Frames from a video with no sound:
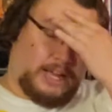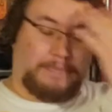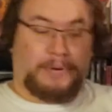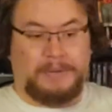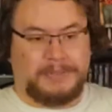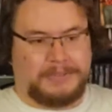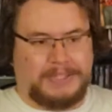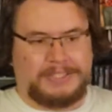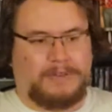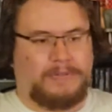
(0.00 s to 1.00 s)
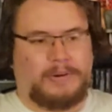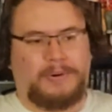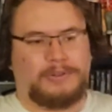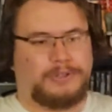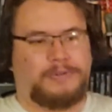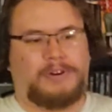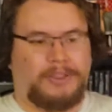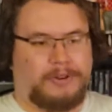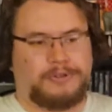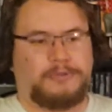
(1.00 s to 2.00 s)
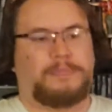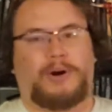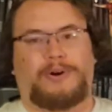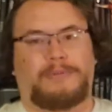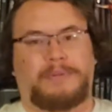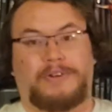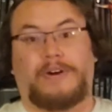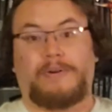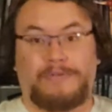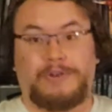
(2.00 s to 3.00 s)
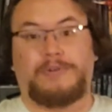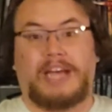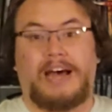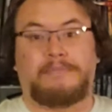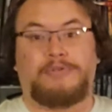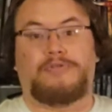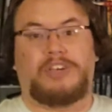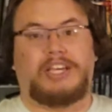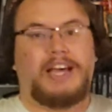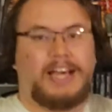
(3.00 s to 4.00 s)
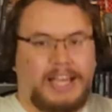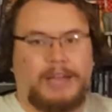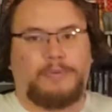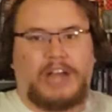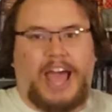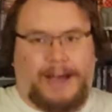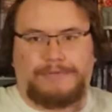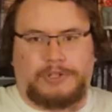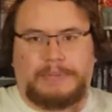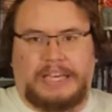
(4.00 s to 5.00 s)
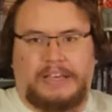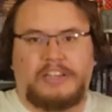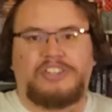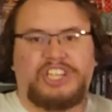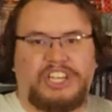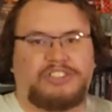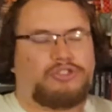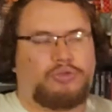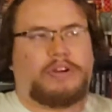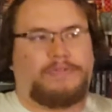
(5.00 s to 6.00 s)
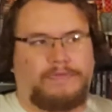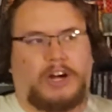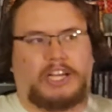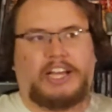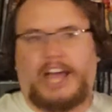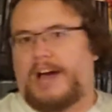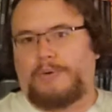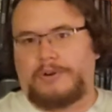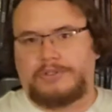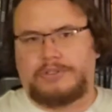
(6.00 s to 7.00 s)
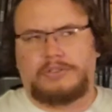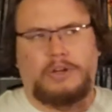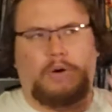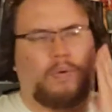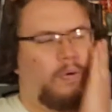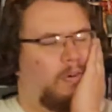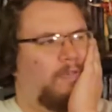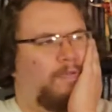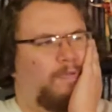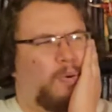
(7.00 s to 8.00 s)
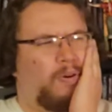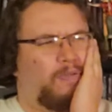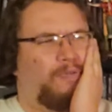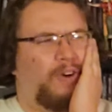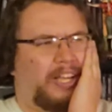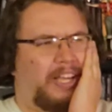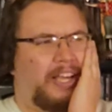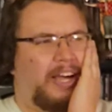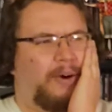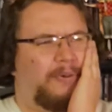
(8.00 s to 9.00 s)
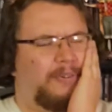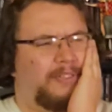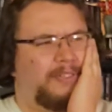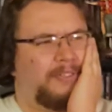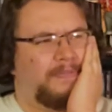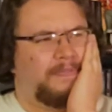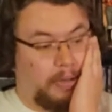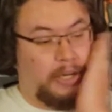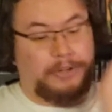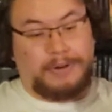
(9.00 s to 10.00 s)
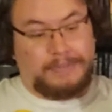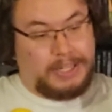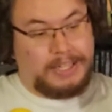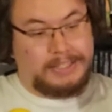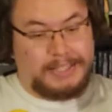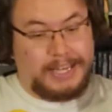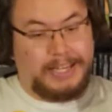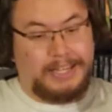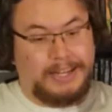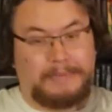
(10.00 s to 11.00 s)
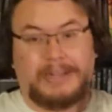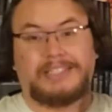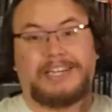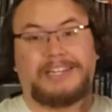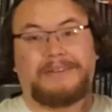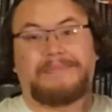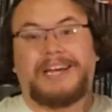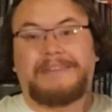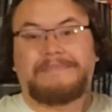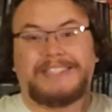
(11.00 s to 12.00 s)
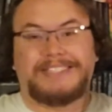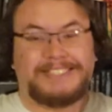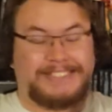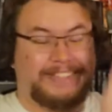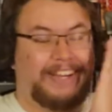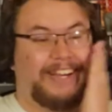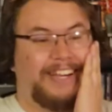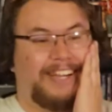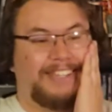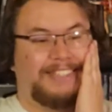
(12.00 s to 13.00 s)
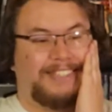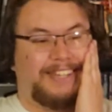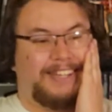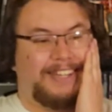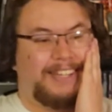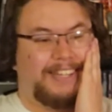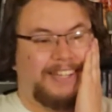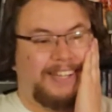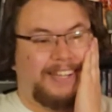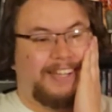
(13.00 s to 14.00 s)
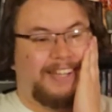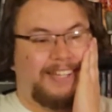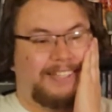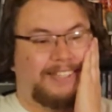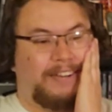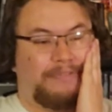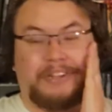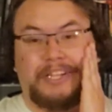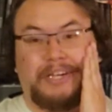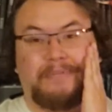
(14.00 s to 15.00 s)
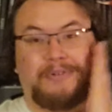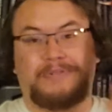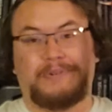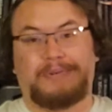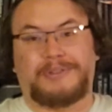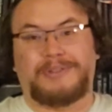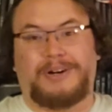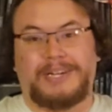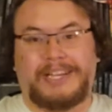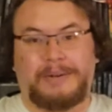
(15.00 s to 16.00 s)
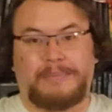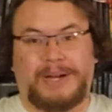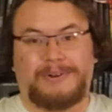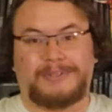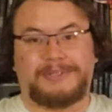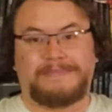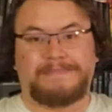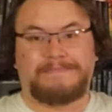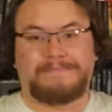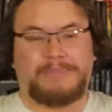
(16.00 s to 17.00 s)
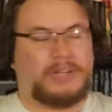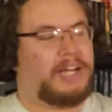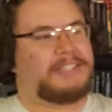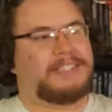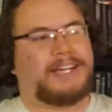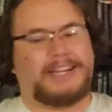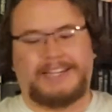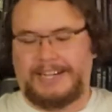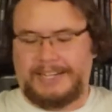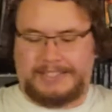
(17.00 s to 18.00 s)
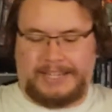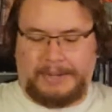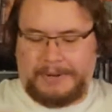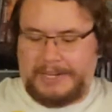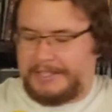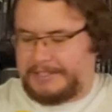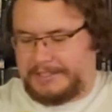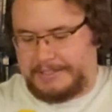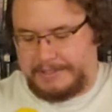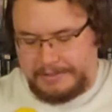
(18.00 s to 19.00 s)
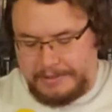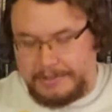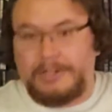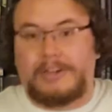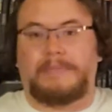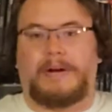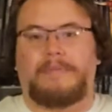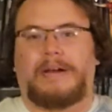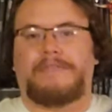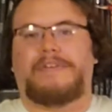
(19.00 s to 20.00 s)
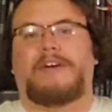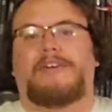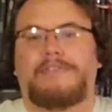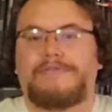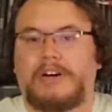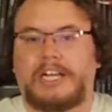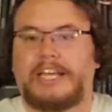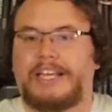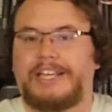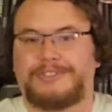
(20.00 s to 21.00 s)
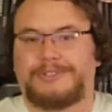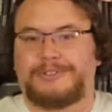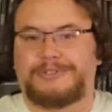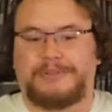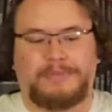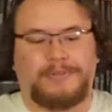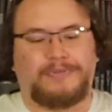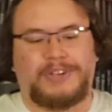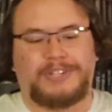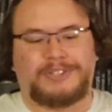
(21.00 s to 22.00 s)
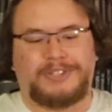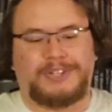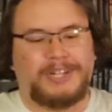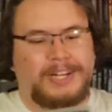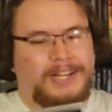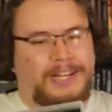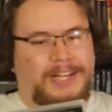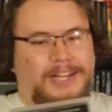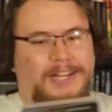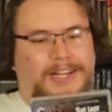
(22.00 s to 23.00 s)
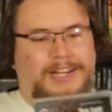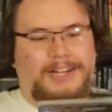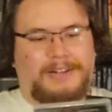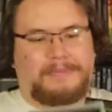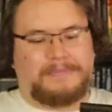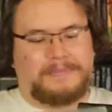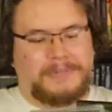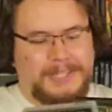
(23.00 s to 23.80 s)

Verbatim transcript: I've promised myself I won't do another two-parter. But if I reviewed that movie, it would have to be. It's three fucking hours. No, four fucking hours. But I do have a lot to say about Ten Commandments. It's uh it's definitely a movie worth talking about, but not today. Today we're gonna talk about my very funny Easter triple feature. Um,